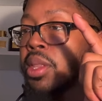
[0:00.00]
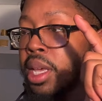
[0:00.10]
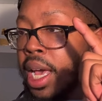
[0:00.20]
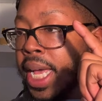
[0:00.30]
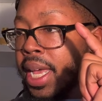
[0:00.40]

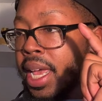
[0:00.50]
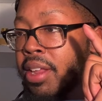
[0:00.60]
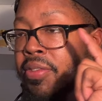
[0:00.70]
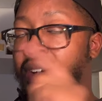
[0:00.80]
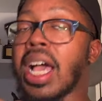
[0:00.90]
I
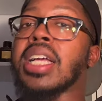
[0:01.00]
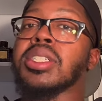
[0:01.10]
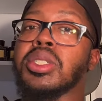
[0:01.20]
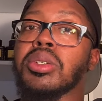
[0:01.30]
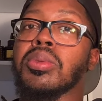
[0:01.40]

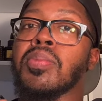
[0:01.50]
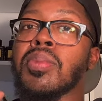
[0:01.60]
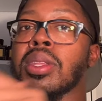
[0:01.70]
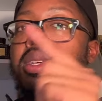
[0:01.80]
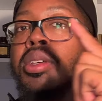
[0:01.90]
advise you
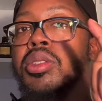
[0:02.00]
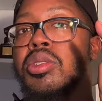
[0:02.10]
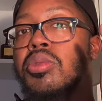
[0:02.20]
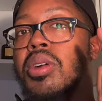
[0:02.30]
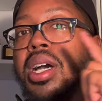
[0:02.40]

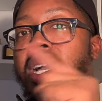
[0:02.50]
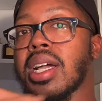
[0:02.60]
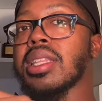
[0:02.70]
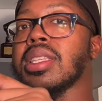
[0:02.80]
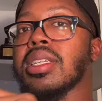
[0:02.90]
to
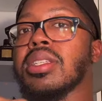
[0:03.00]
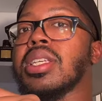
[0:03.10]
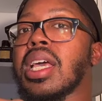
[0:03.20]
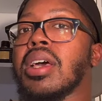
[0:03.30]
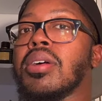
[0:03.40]
hunt this
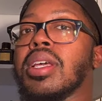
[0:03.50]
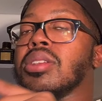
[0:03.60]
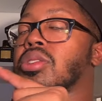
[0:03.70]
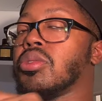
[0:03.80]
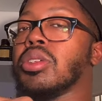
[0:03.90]
down
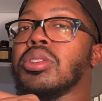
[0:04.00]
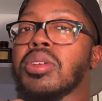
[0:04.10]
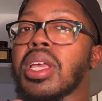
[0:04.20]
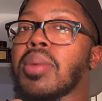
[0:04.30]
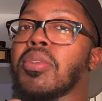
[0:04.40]
as soon as you
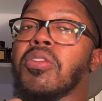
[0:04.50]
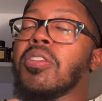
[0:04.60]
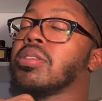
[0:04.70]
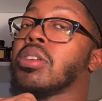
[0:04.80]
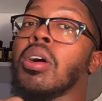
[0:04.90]
can
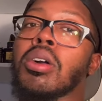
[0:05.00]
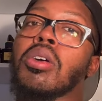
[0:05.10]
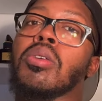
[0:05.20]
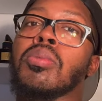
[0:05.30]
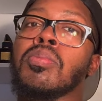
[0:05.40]
before it's all
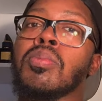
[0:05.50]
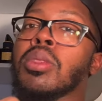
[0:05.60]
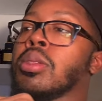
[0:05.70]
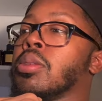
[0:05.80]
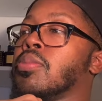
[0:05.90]
gone.
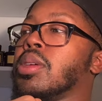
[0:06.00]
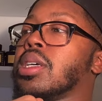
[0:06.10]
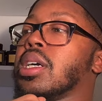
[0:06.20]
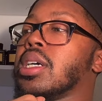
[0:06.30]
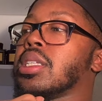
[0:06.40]

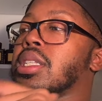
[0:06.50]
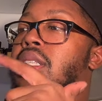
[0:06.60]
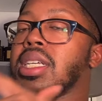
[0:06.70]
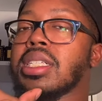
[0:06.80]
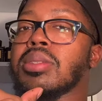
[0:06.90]
Because
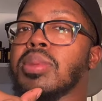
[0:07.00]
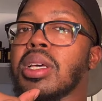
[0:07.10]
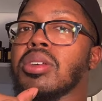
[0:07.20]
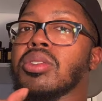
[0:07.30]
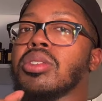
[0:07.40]
this
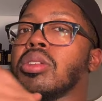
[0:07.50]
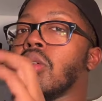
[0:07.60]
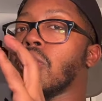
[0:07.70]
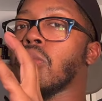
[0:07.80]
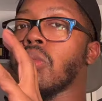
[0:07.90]
smells
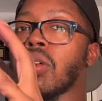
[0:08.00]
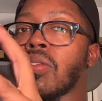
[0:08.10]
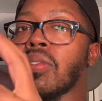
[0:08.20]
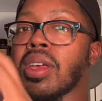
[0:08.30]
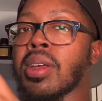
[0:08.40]

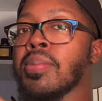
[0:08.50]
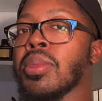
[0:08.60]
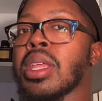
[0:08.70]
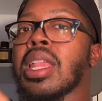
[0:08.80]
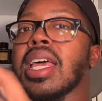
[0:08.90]
terrific.
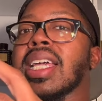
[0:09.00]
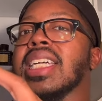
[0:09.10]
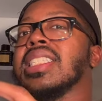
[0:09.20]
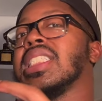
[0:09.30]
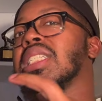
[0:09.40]
Like a
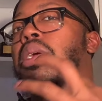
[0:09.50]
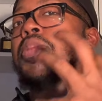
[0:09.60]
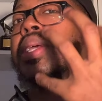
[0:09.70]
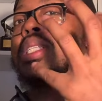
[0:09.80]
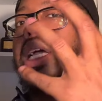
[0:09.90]

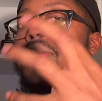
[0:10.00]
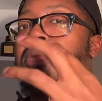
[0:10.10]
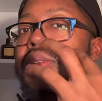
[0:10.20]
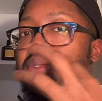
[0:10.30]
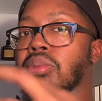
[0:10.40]
syrupy type of
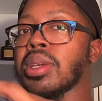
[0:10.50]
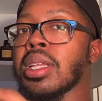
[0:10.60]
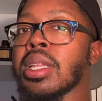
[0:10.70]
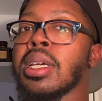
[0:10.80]
a sweet